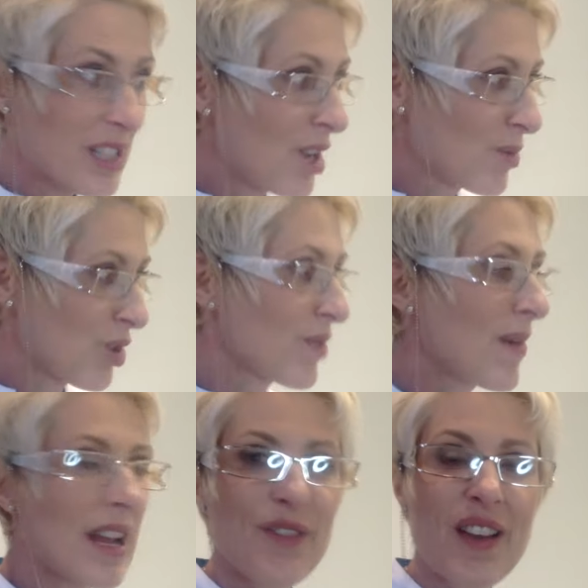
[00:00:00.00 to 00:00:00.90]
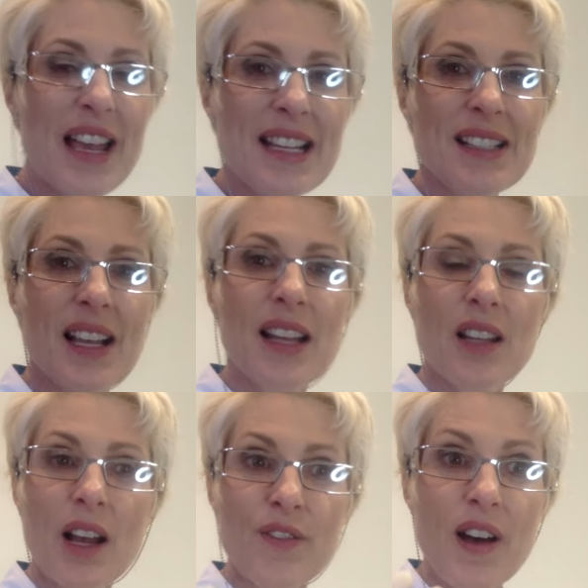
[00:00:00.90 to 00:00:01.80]
sculpture in my face, and
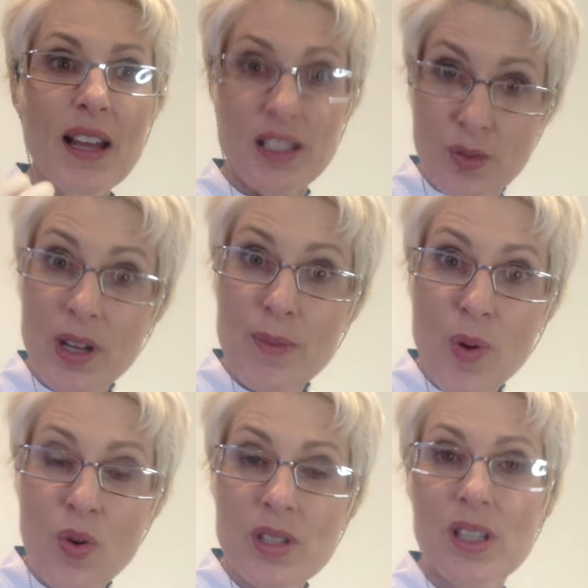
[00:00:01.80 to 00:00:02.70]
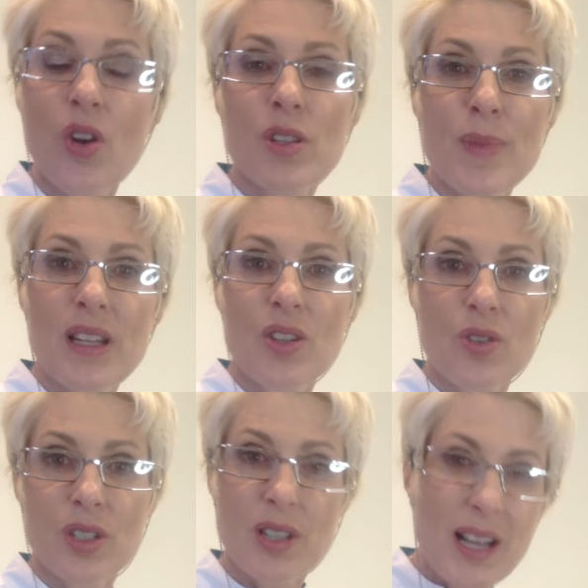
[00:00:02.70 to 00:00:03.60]
I find it's really important as a cosmetic
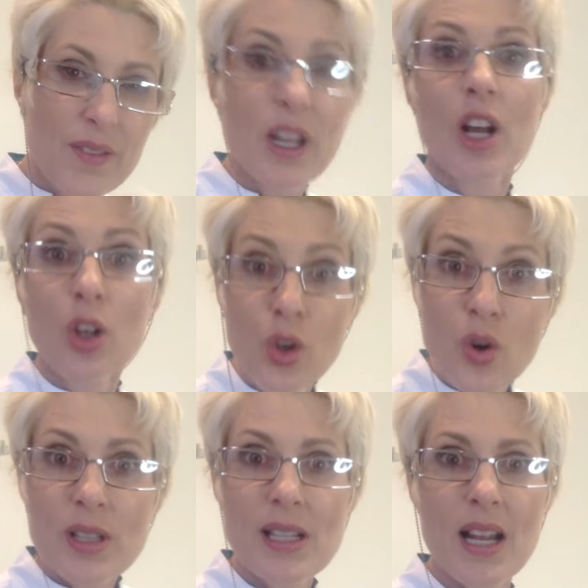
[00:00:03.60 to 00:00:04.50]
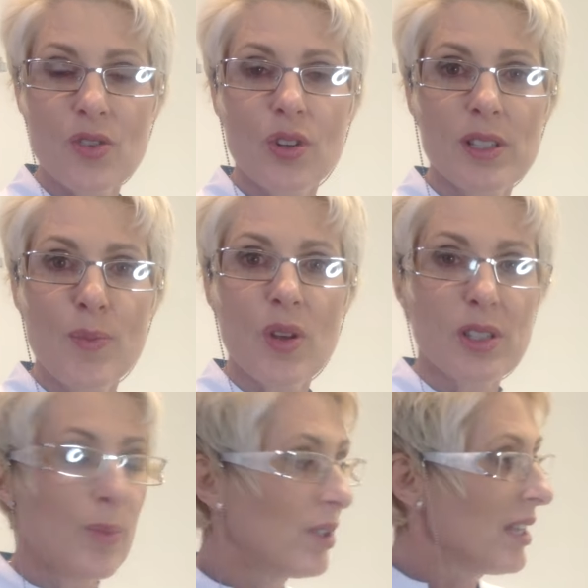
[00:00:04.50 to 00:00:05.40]
doctor to kind of look as natural as
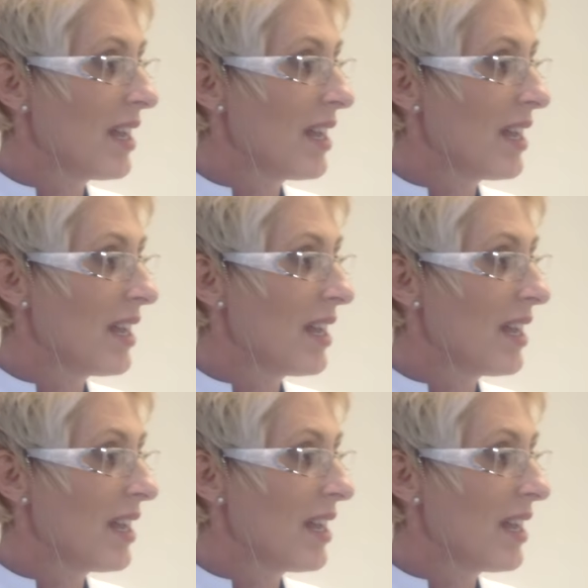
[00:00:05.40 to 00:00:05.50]
possible.